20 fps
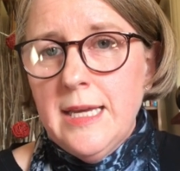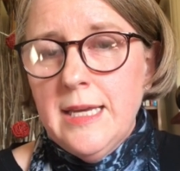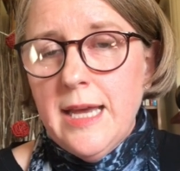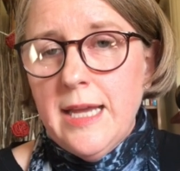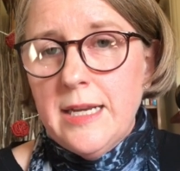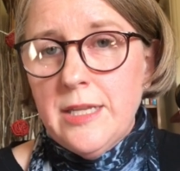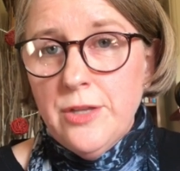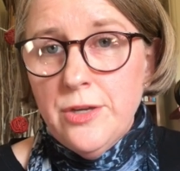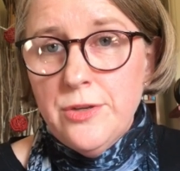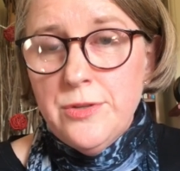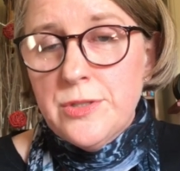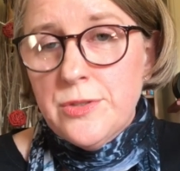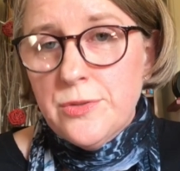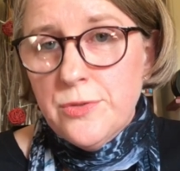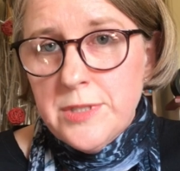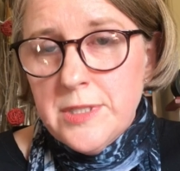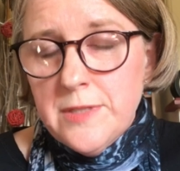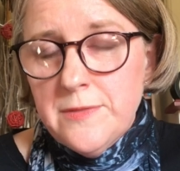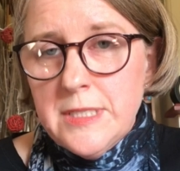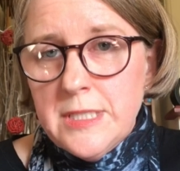And in those
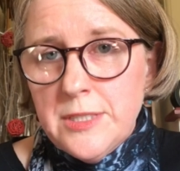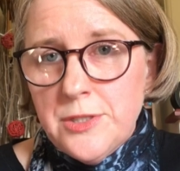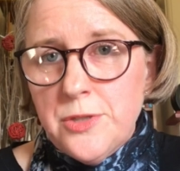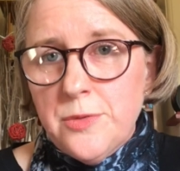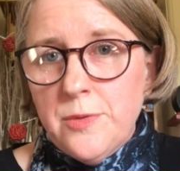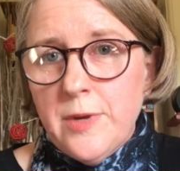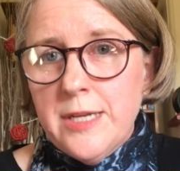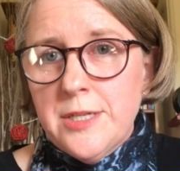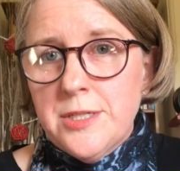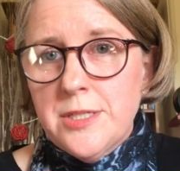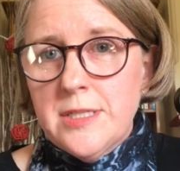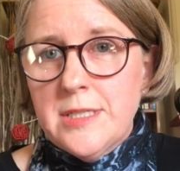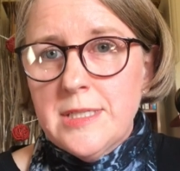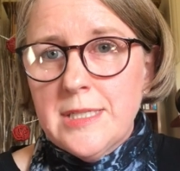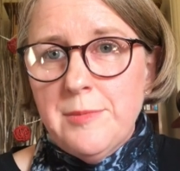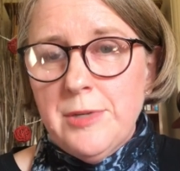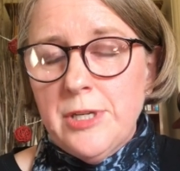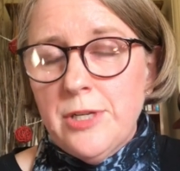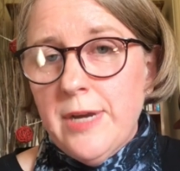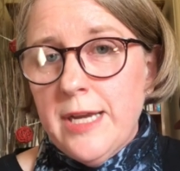sorts of situations,
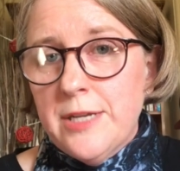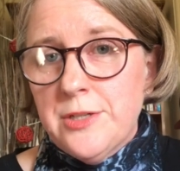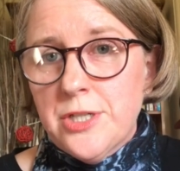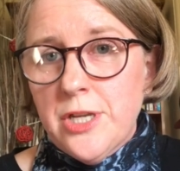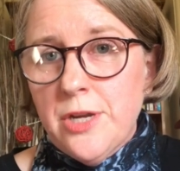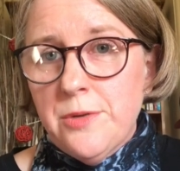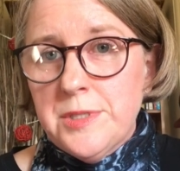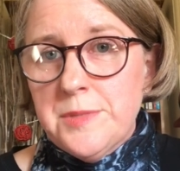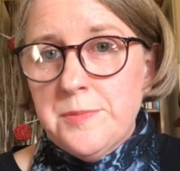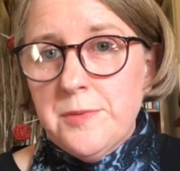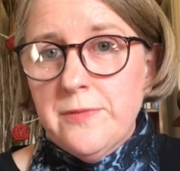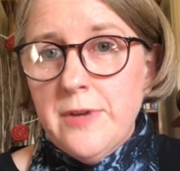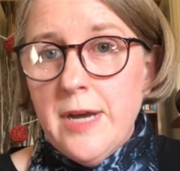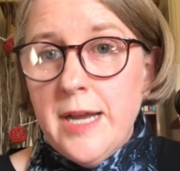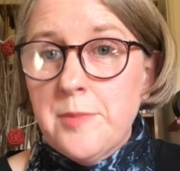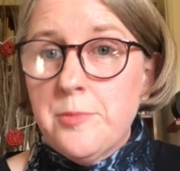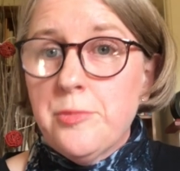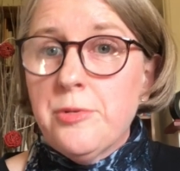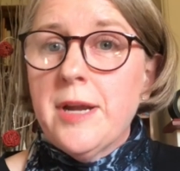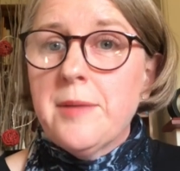WHO is
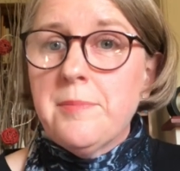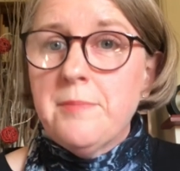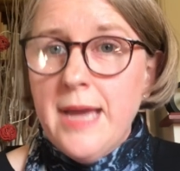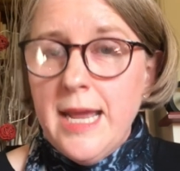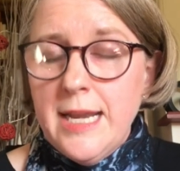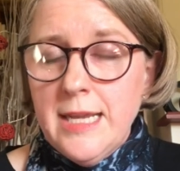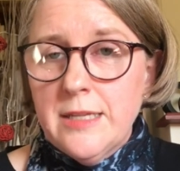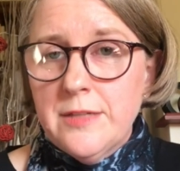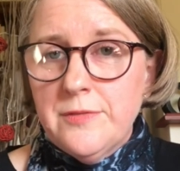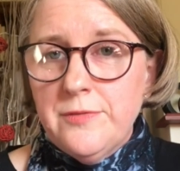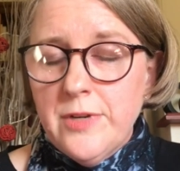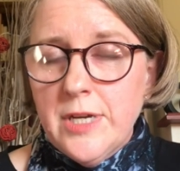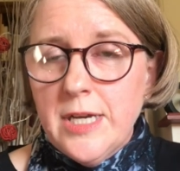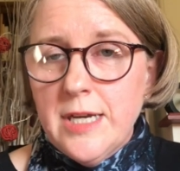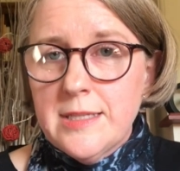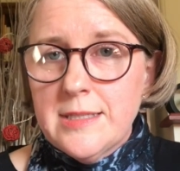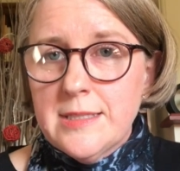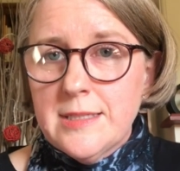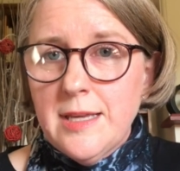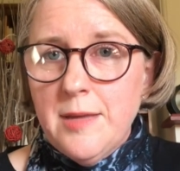providing pragmatic
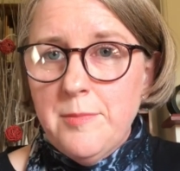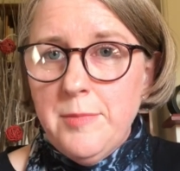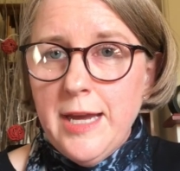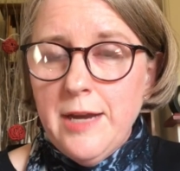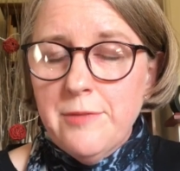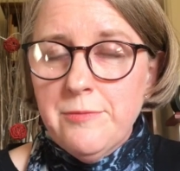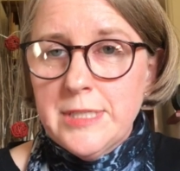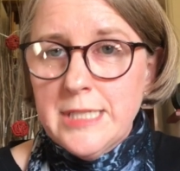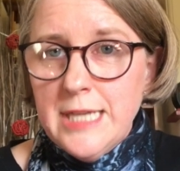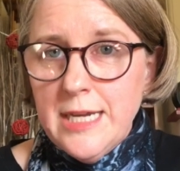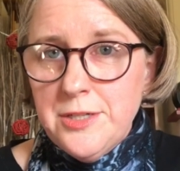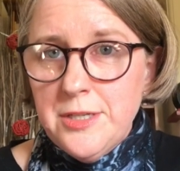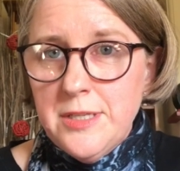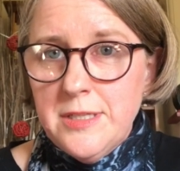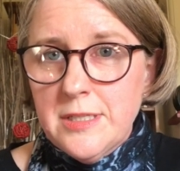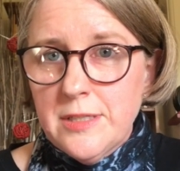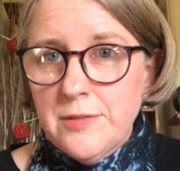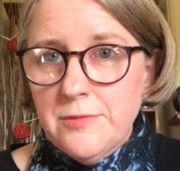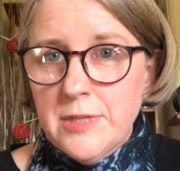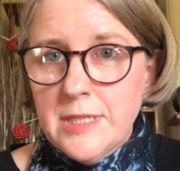advice about
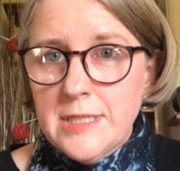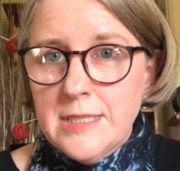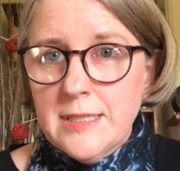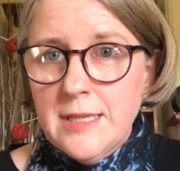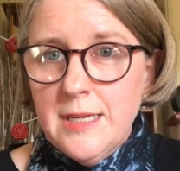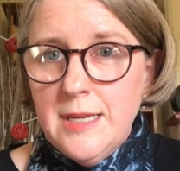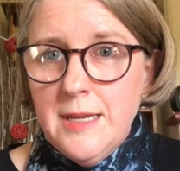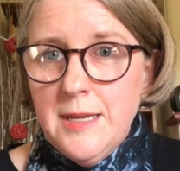reductions in risk.